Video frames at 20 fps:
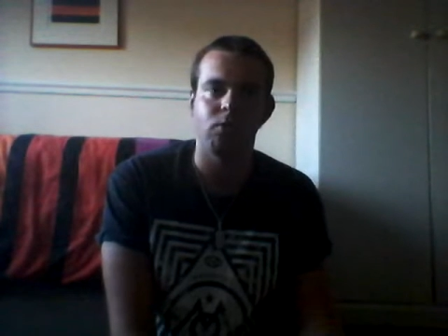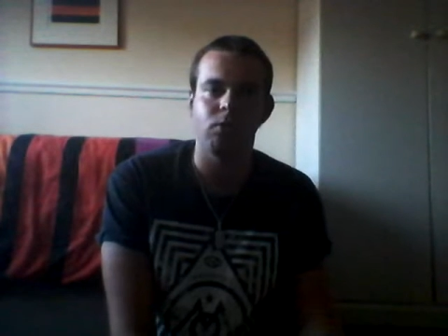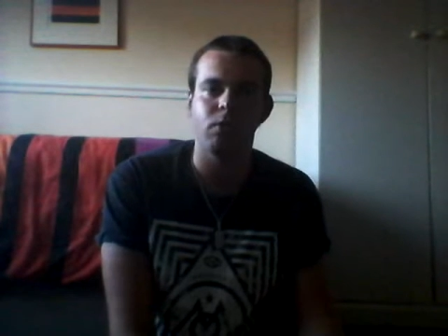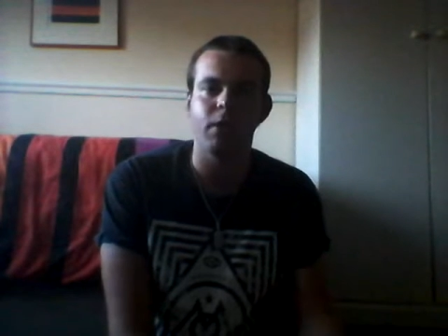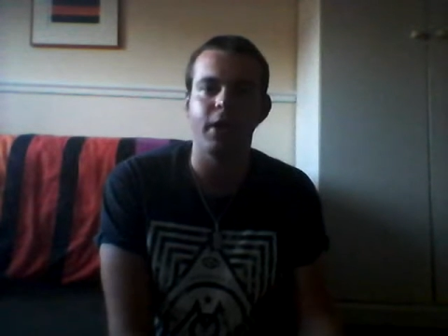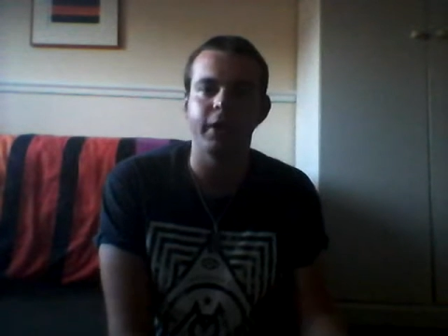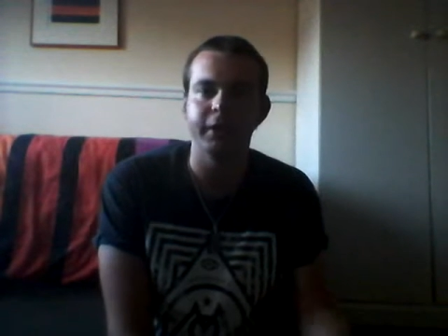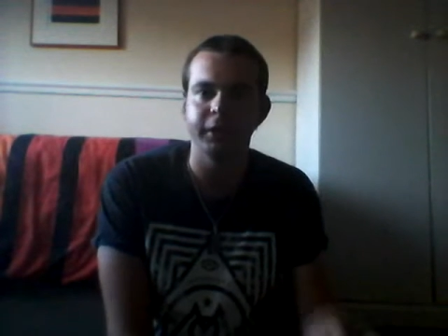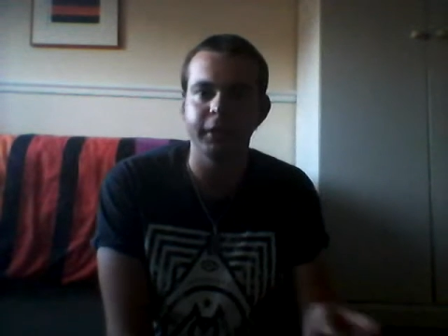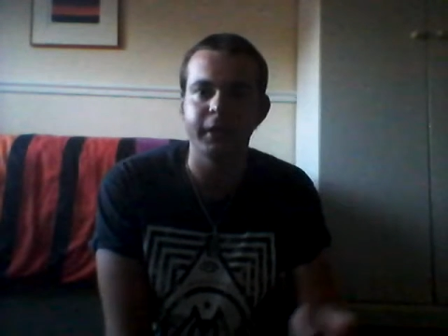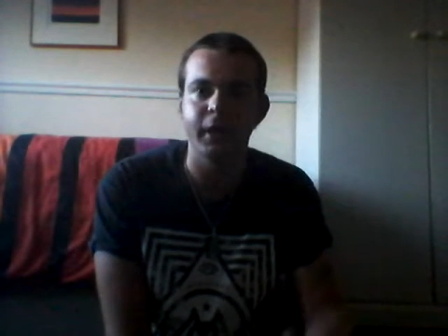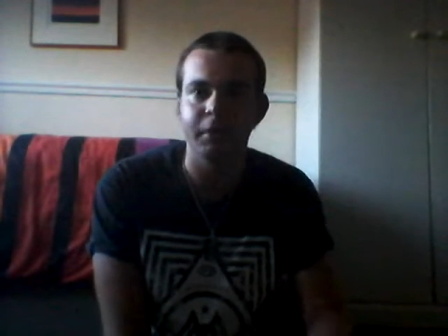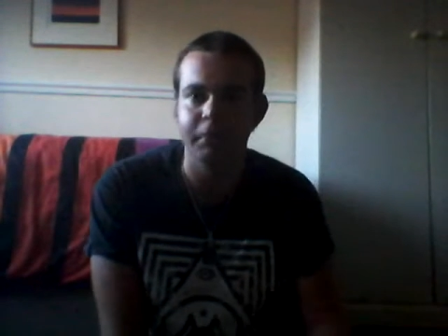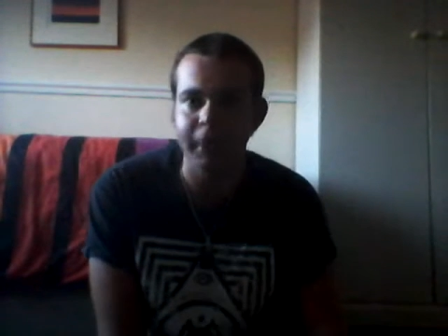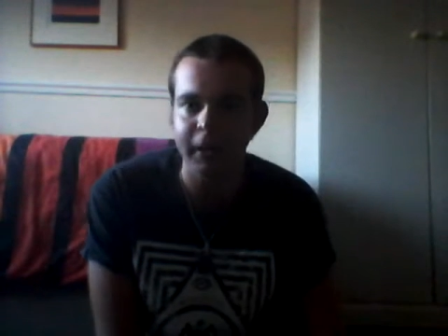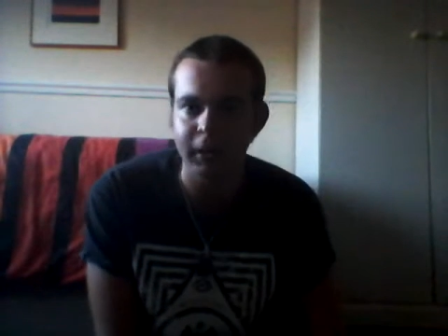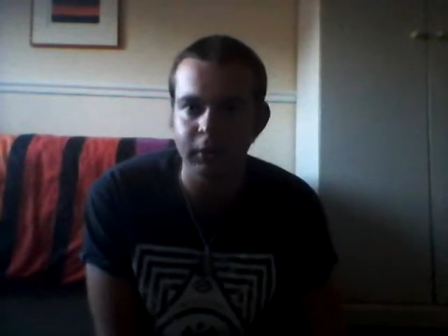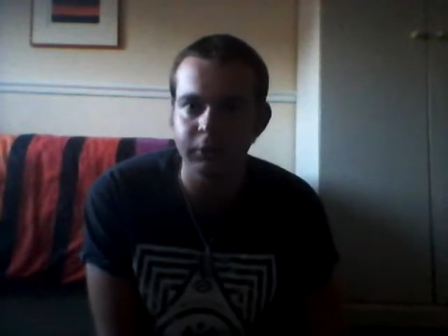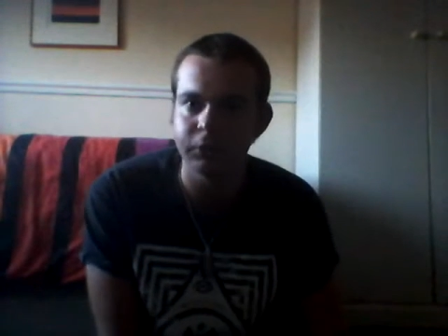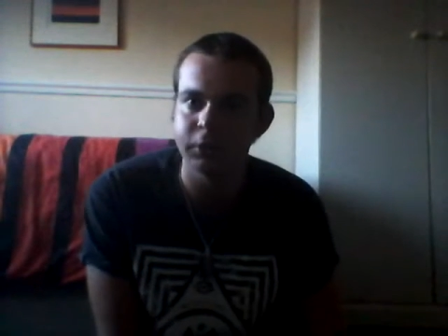you get
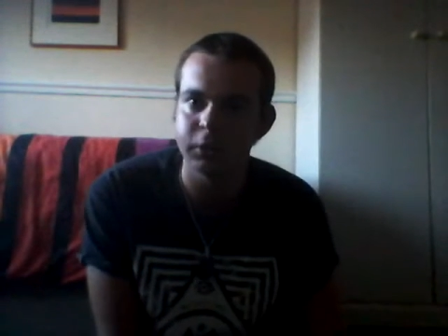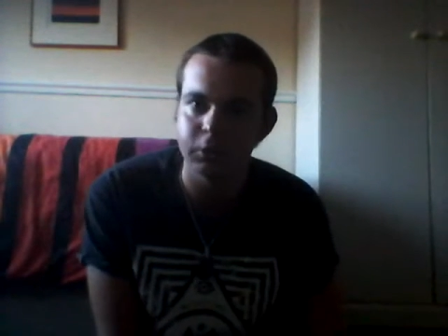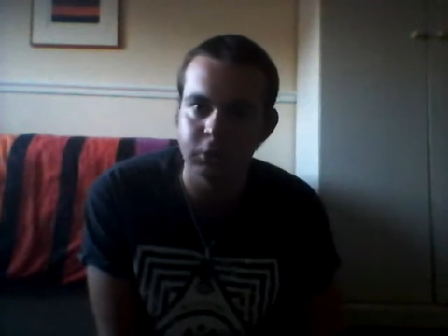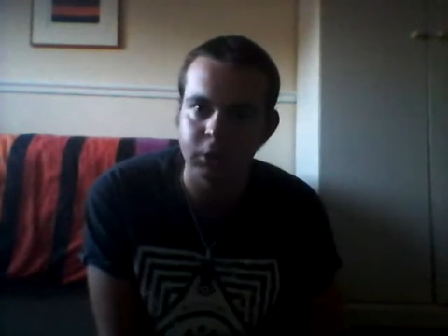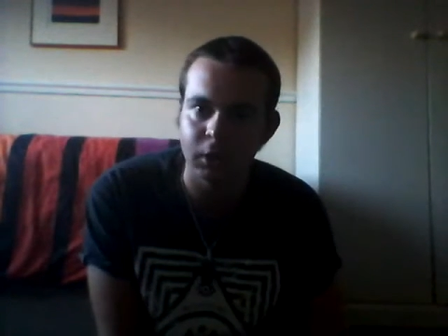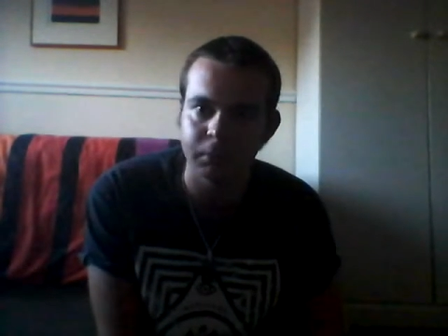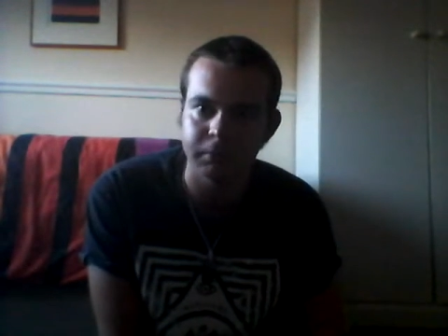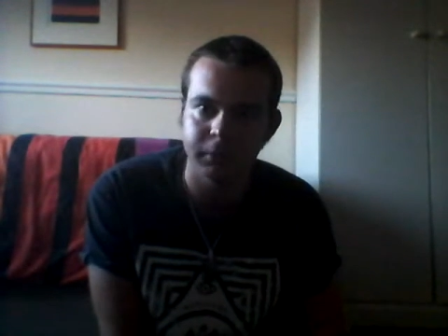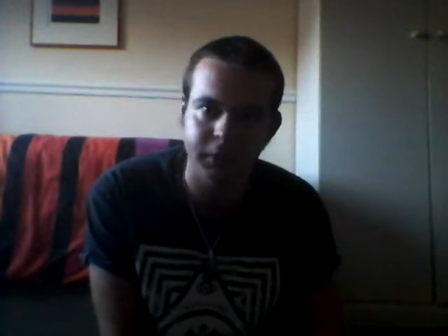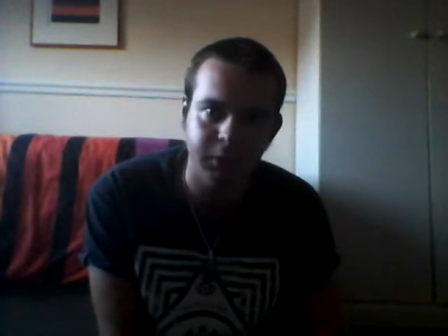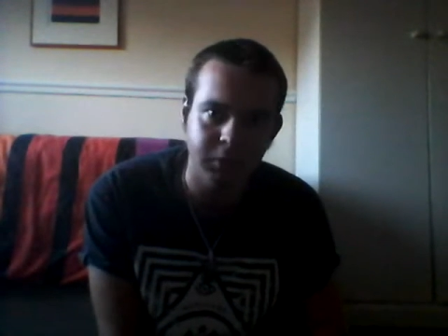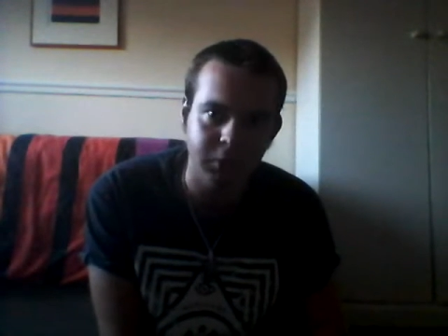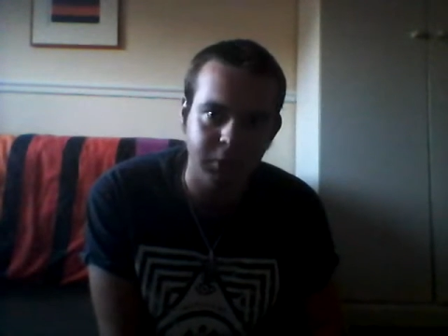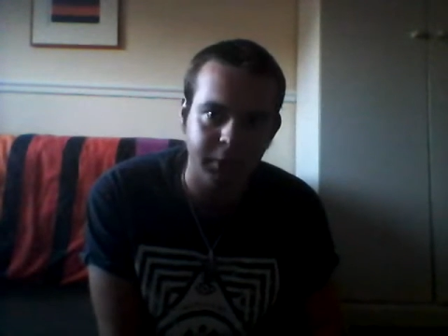paid for your job that you do.